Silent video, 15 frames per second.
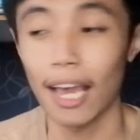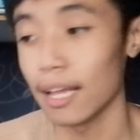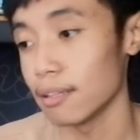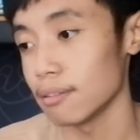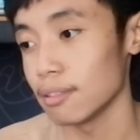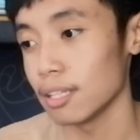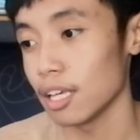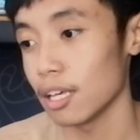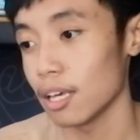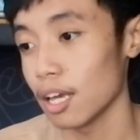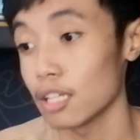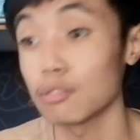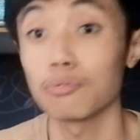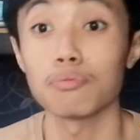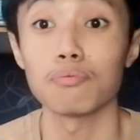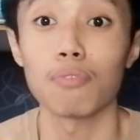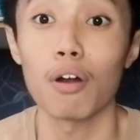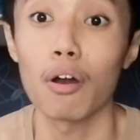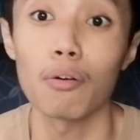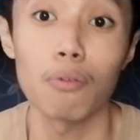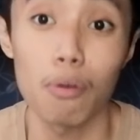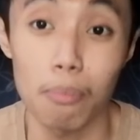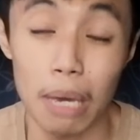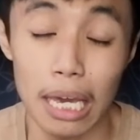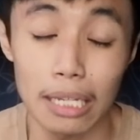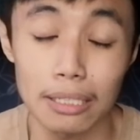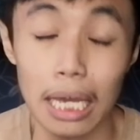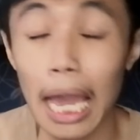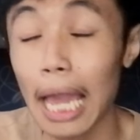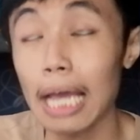and her
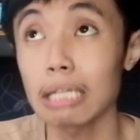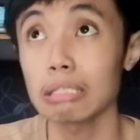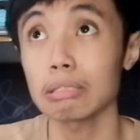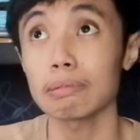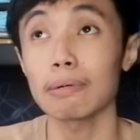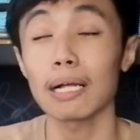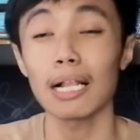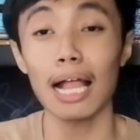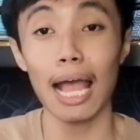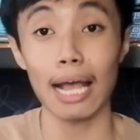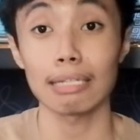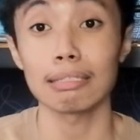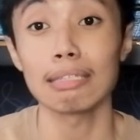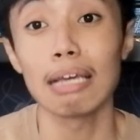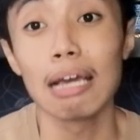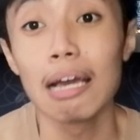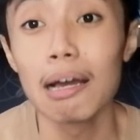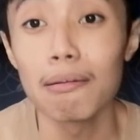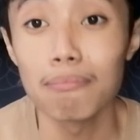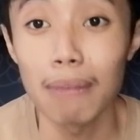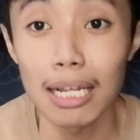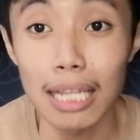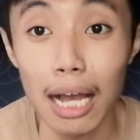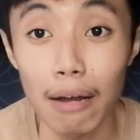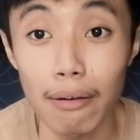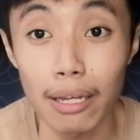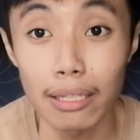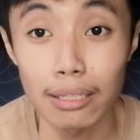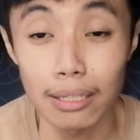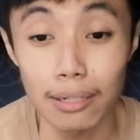roommate, as well as
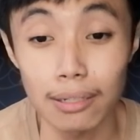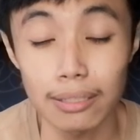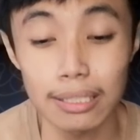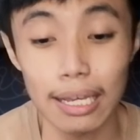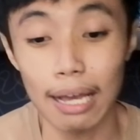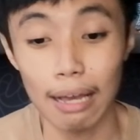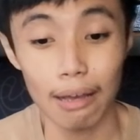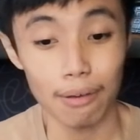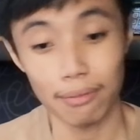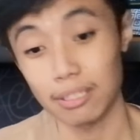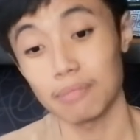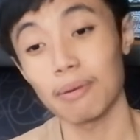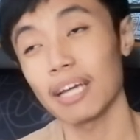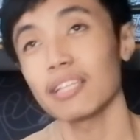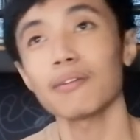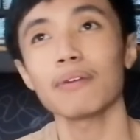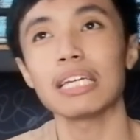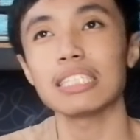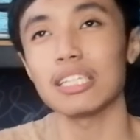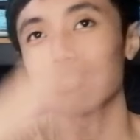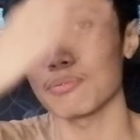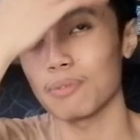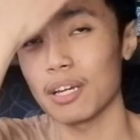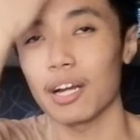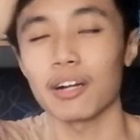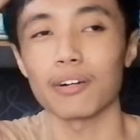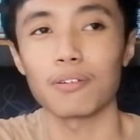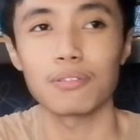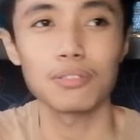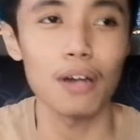Manao and Gyoza. Which, by the way, since we
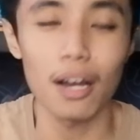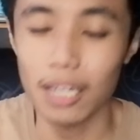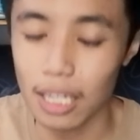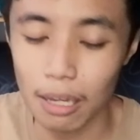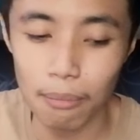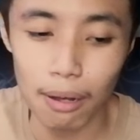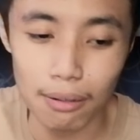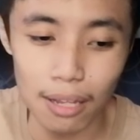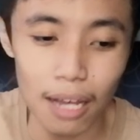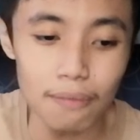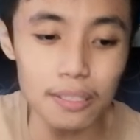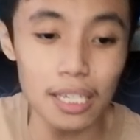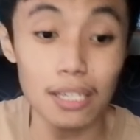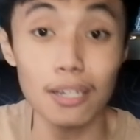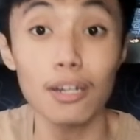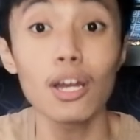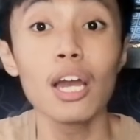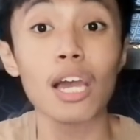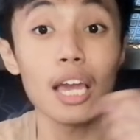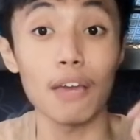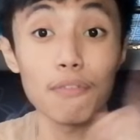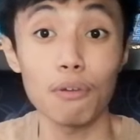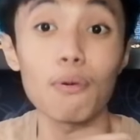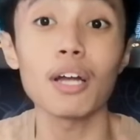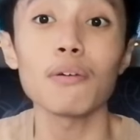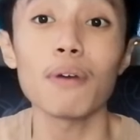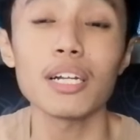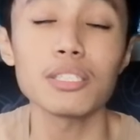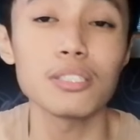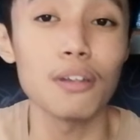are talking about Love Senior, if you
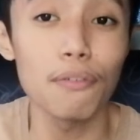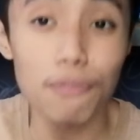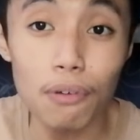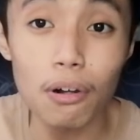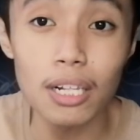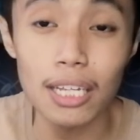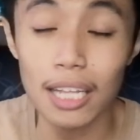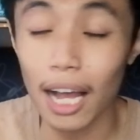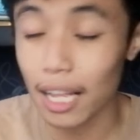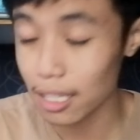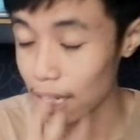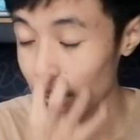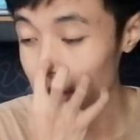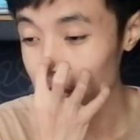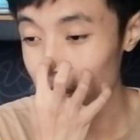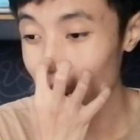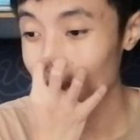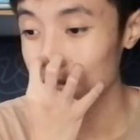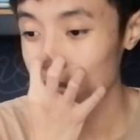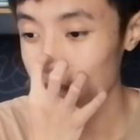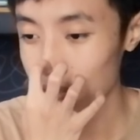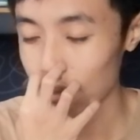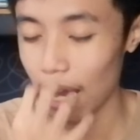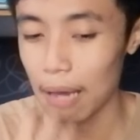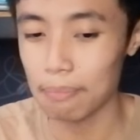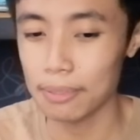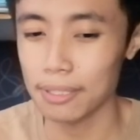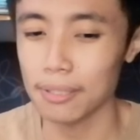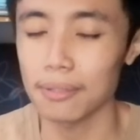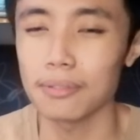want to watch the full and uncut reactions to
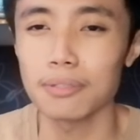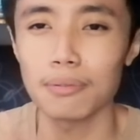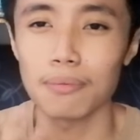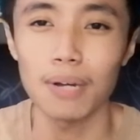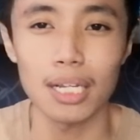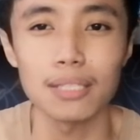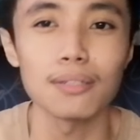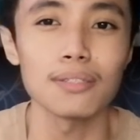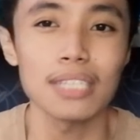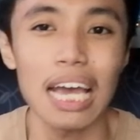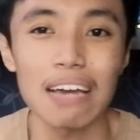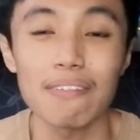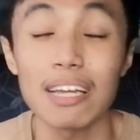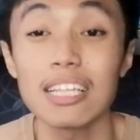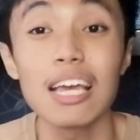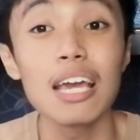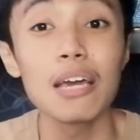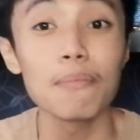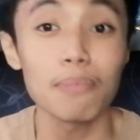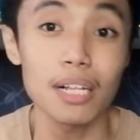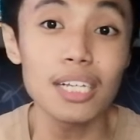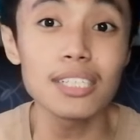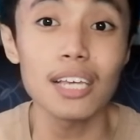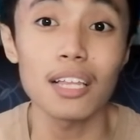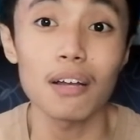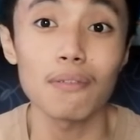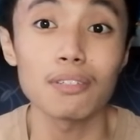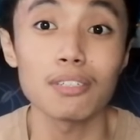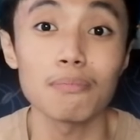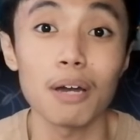episodes 1 to 7, please
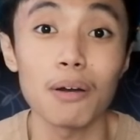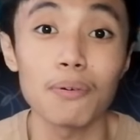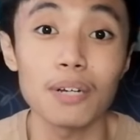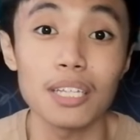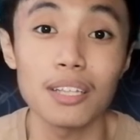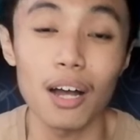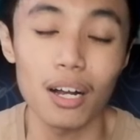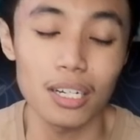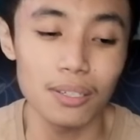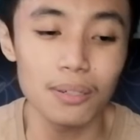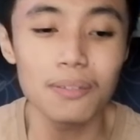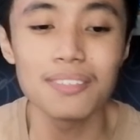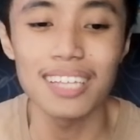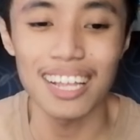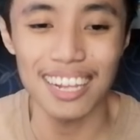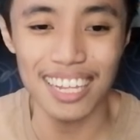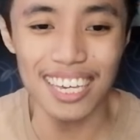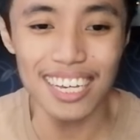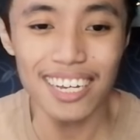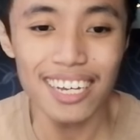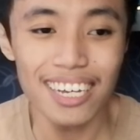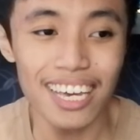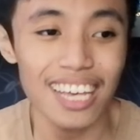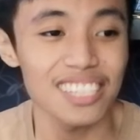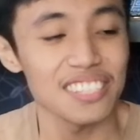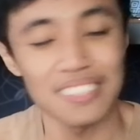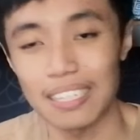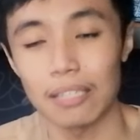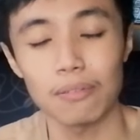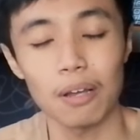head over to my Okidaru. The link
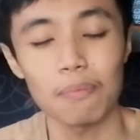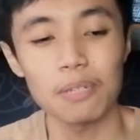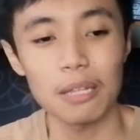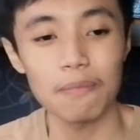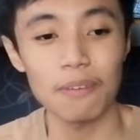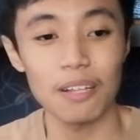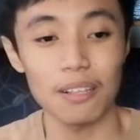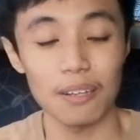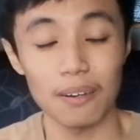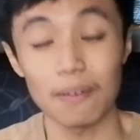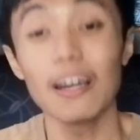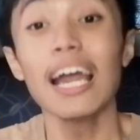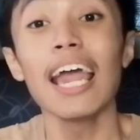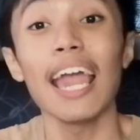is in the description below.